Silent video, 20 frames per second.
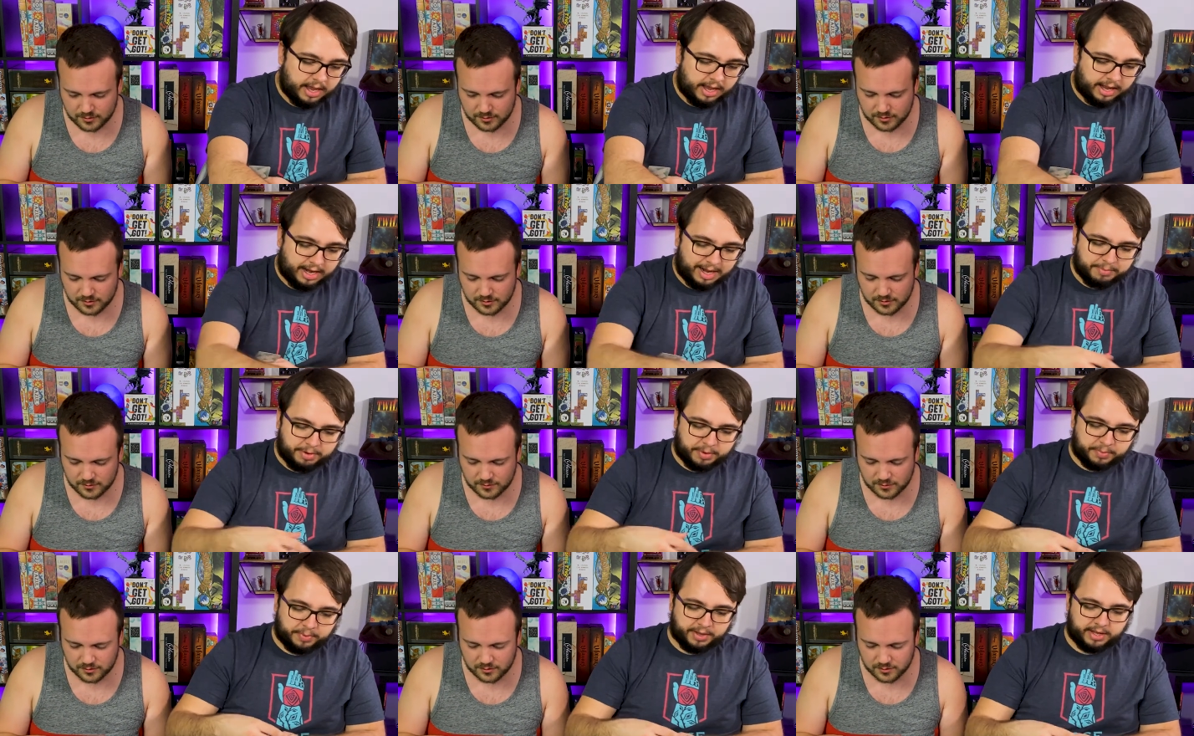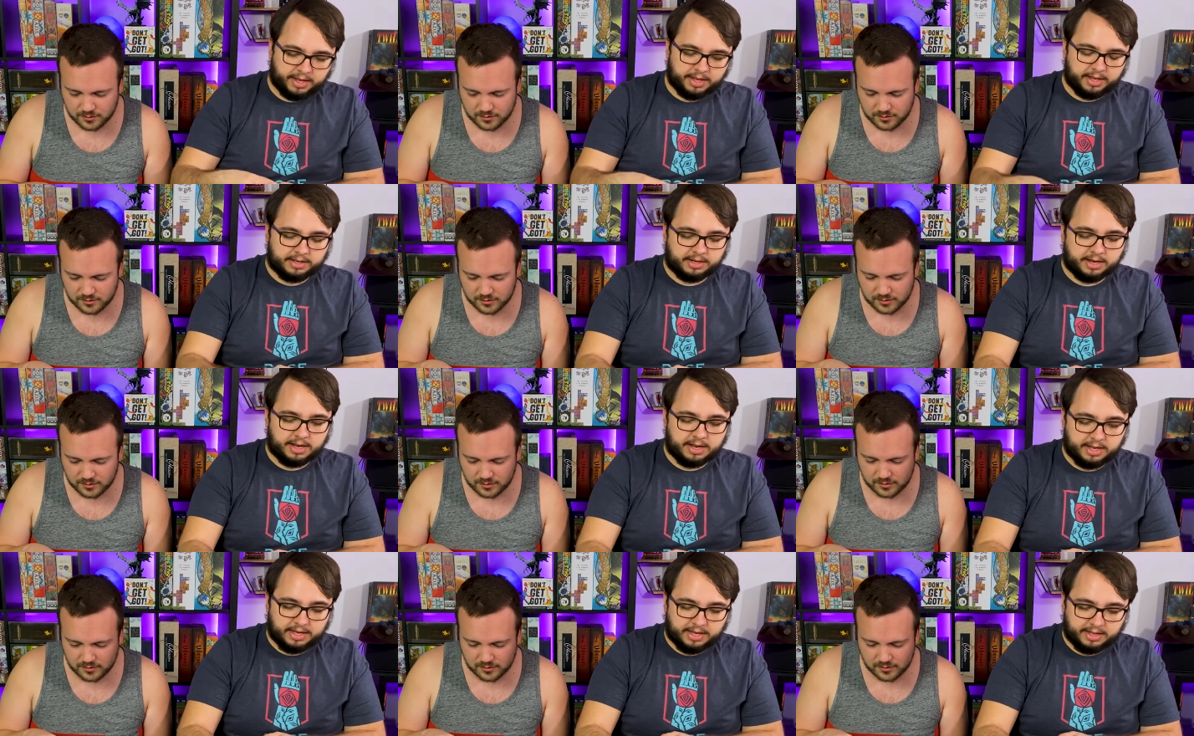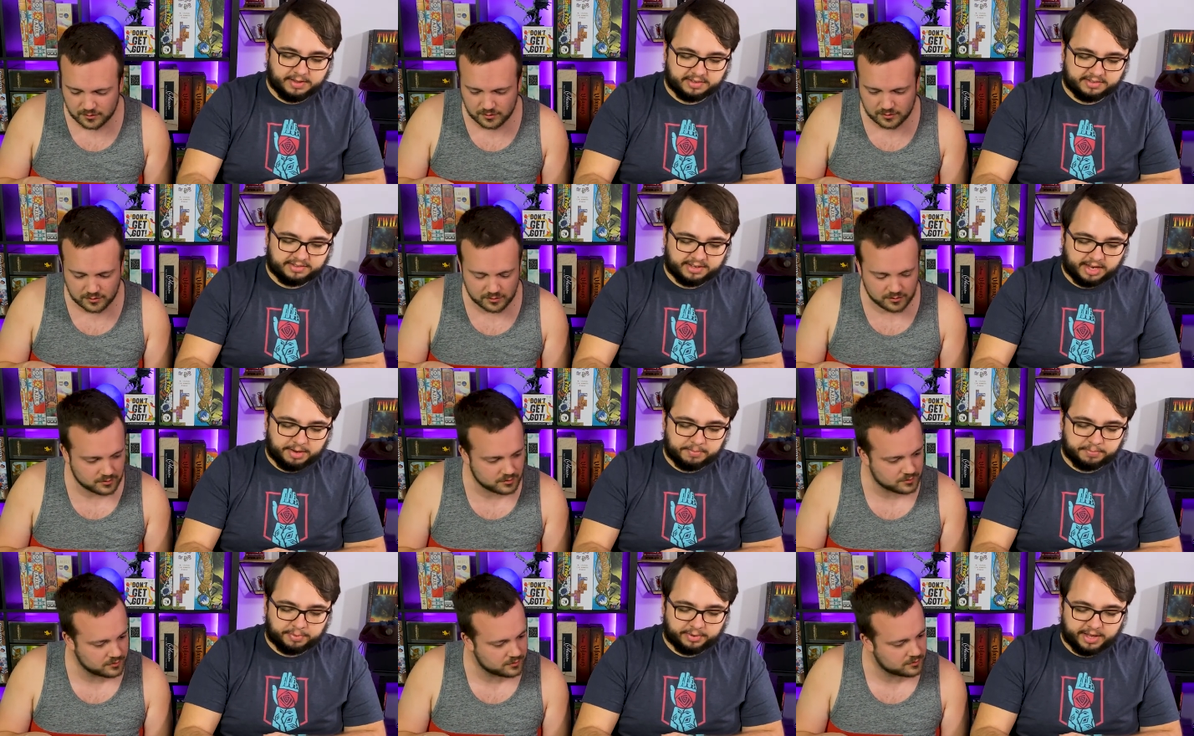Speaker 1: And I'm going to play it uh, in the
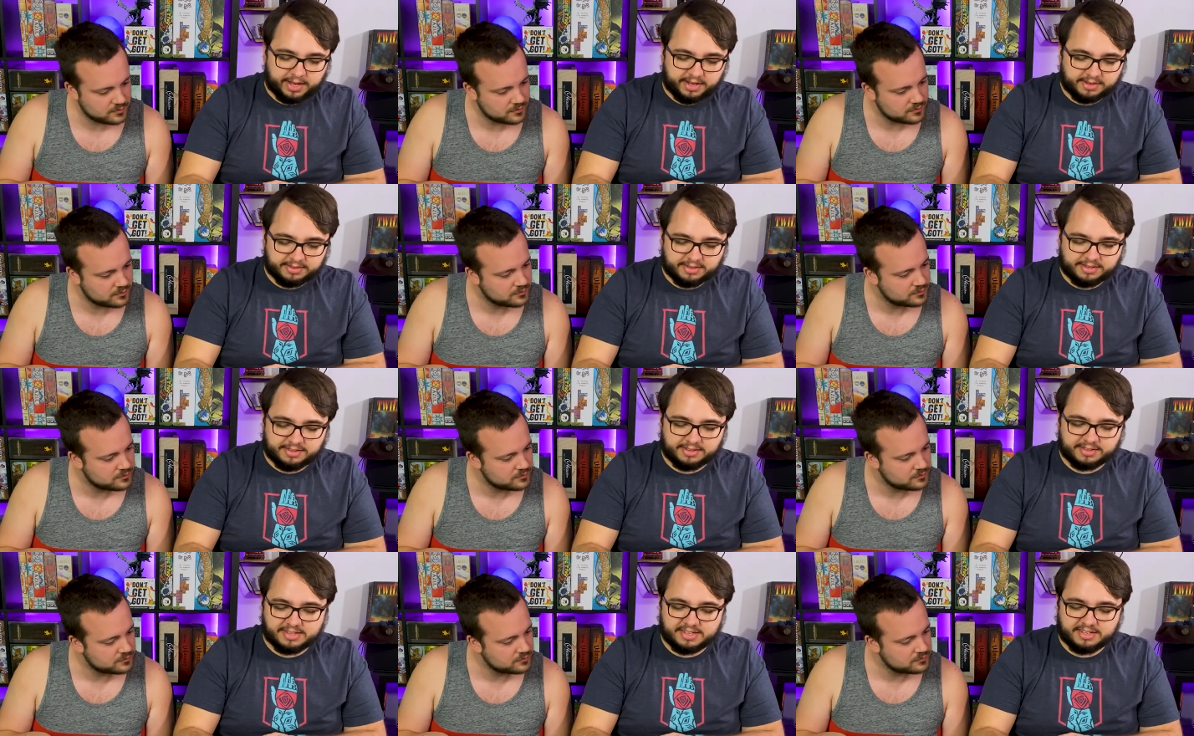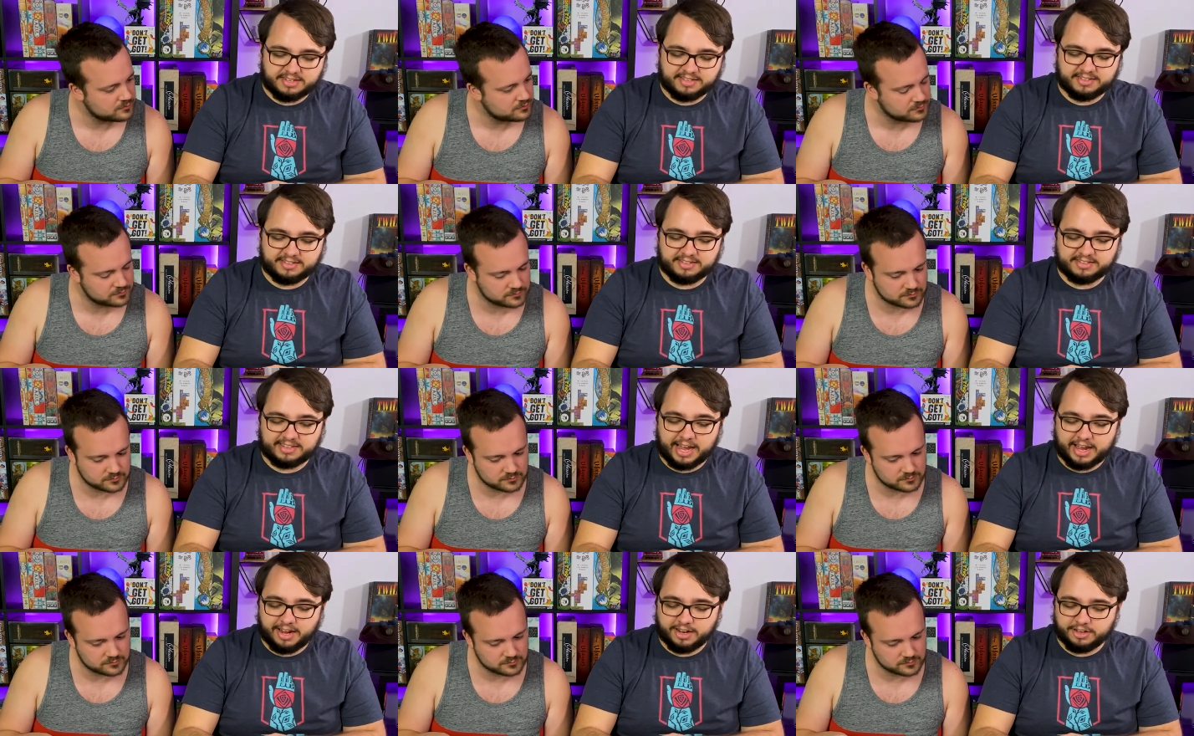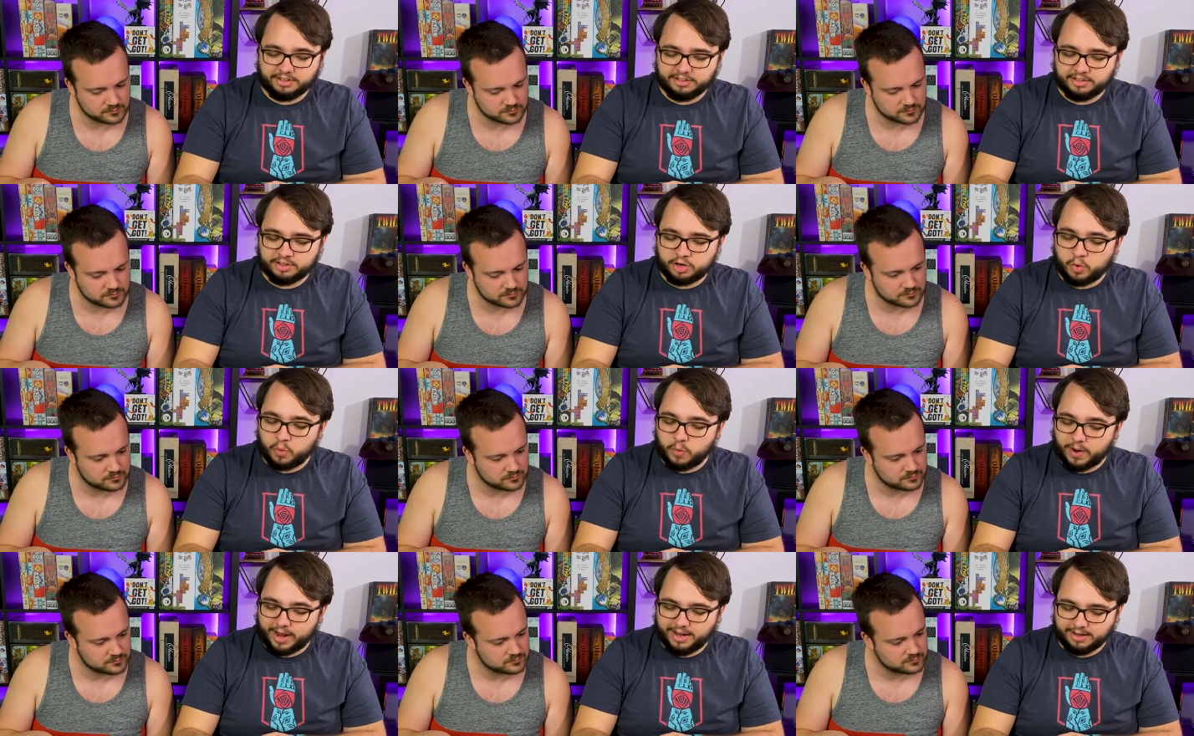same place. This is the scaled
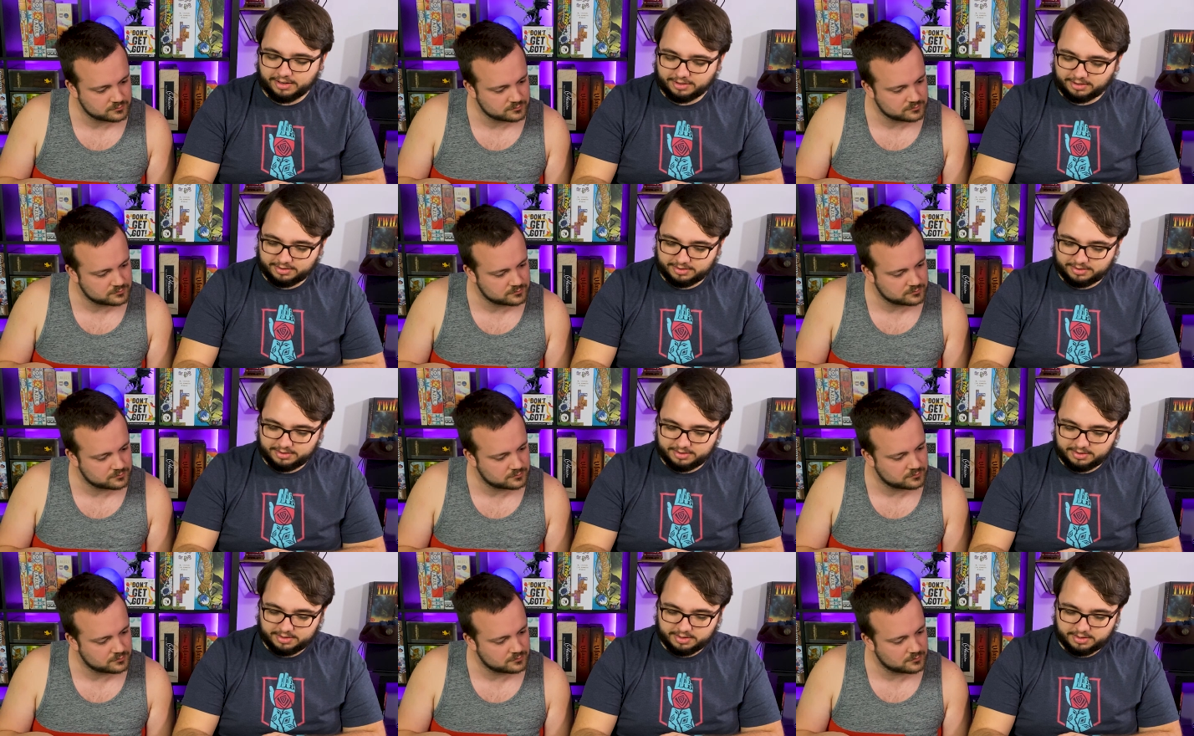quail.